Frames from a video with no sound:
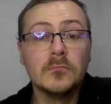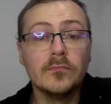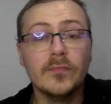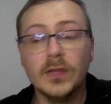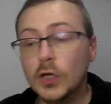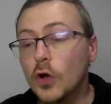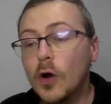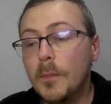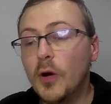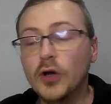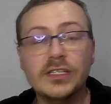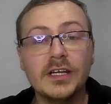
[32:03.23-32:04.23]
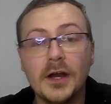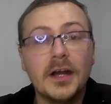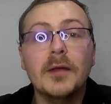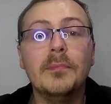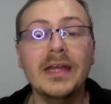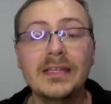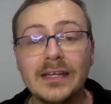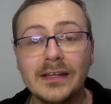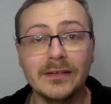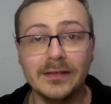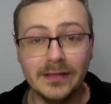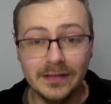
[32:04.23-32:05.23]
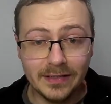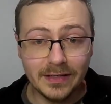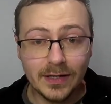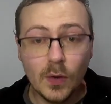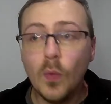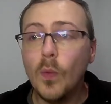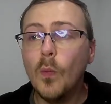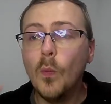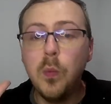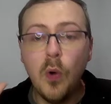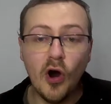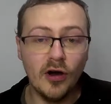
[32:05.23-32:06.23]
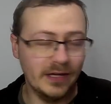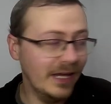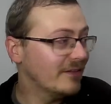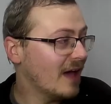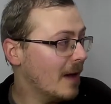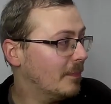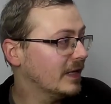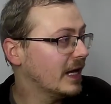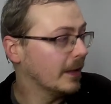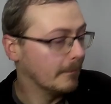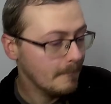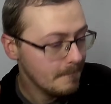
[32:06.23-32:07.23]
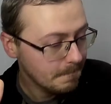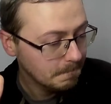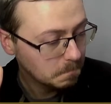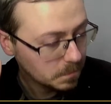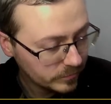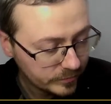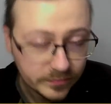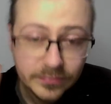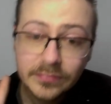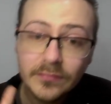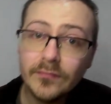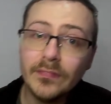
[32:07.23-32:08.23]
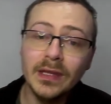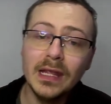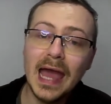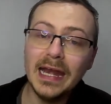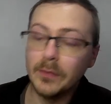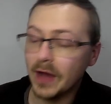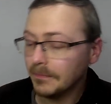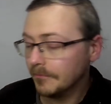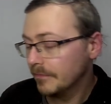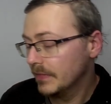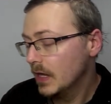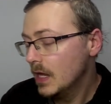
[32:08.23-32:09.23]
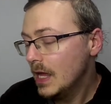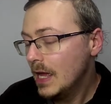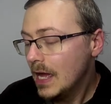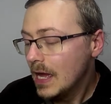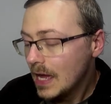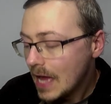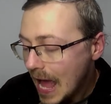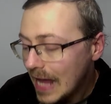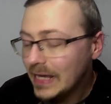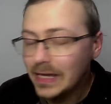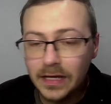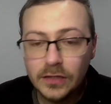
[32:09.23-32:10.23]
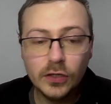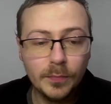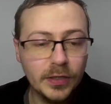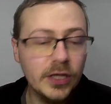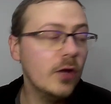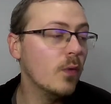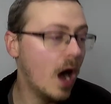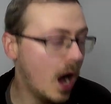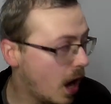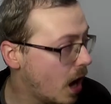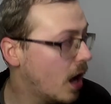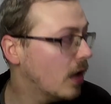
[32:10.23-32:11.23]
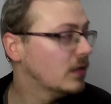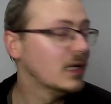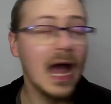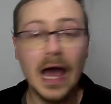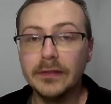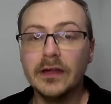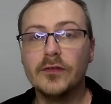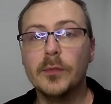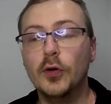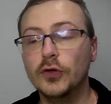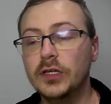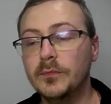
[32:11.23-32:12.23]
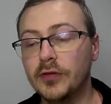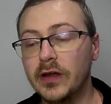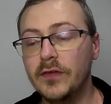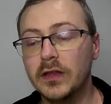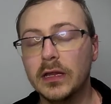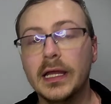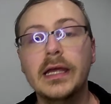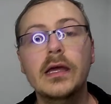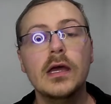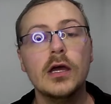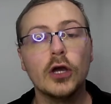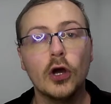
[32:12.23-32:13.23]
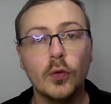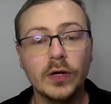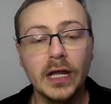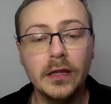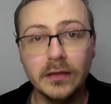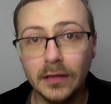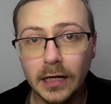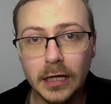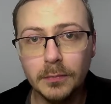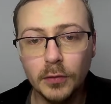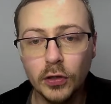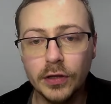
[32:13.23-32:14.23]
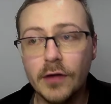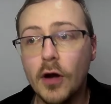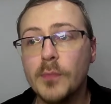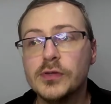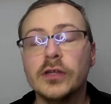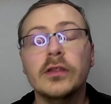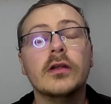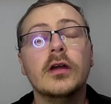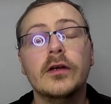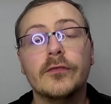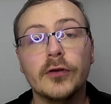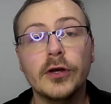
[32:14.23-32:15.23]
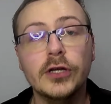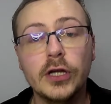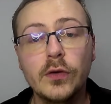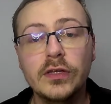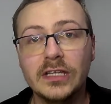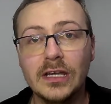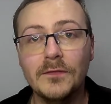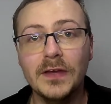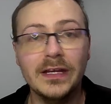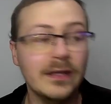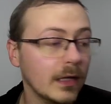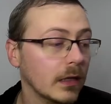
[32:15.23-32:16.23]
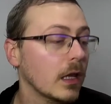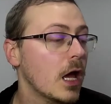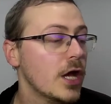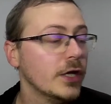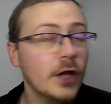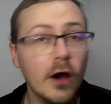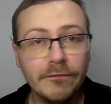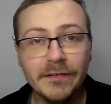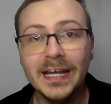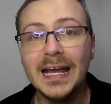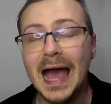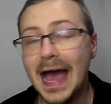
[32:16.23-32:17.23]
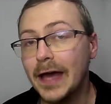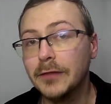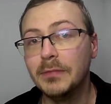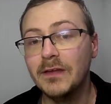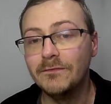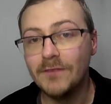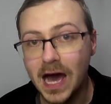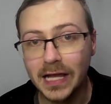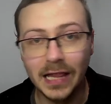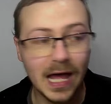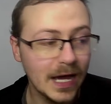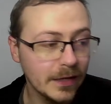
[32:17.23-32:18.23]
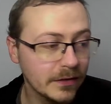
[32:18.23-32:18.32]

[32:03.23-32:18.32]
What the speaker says: You're reporting on an opinion. What is happening? Anyway, AEW are, as I've reported previously, currently still exploring their options for a new TV deal. Nothing has been finalised,